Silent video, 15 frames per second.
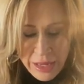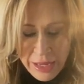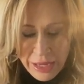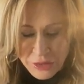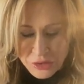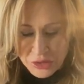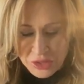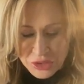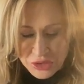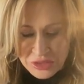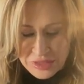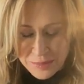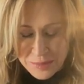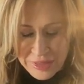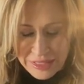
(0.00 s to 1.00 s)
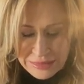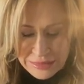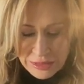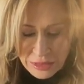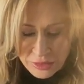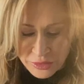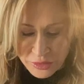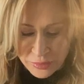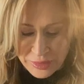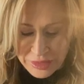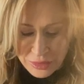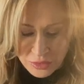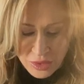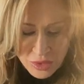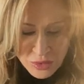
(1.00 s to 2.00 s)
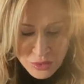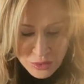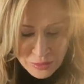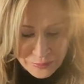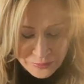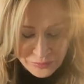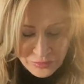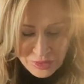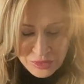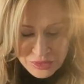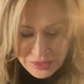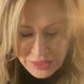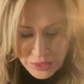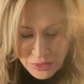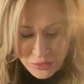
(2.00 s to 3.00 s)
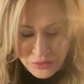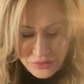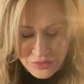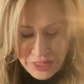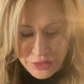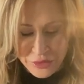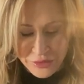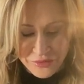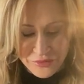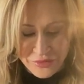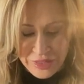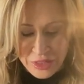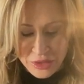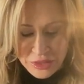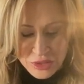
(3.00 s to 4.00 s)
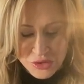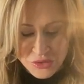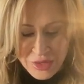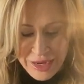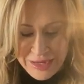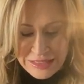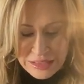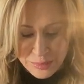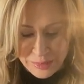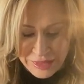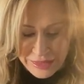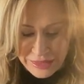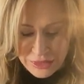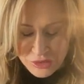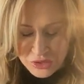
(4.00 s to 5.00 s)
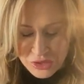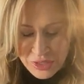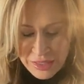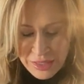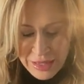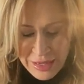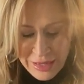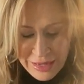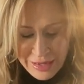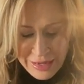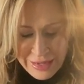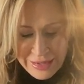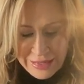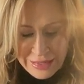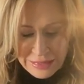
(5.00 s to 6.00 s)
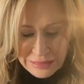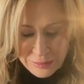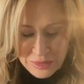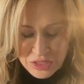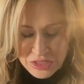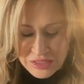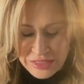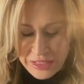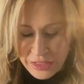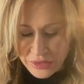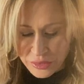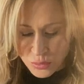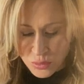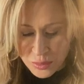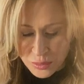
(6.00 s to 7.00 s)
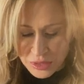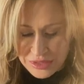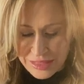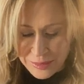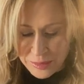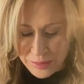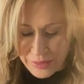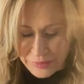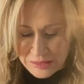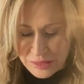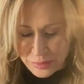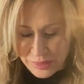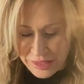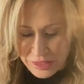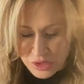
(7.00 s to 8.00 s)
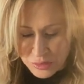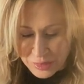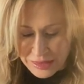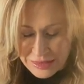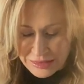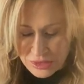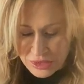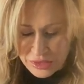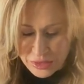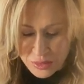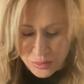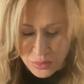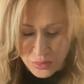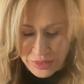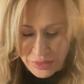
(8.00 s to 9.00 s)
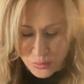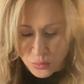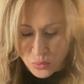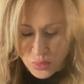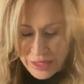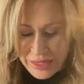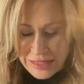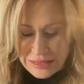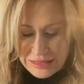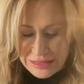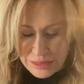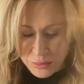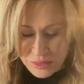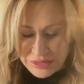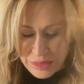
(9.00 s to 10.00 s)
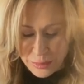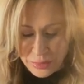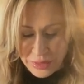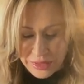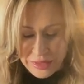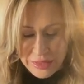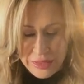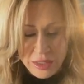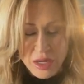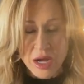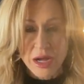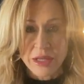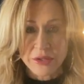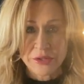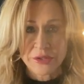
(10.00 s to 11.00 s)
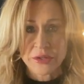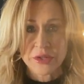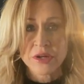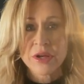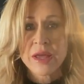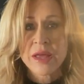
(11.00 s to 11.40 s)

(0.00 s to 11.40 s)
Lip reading: and you can just mix a little bit along. So you've got your very dry spinach. And let me just tell you one more time about the spinach because it's so important. What I did was I put it in a colander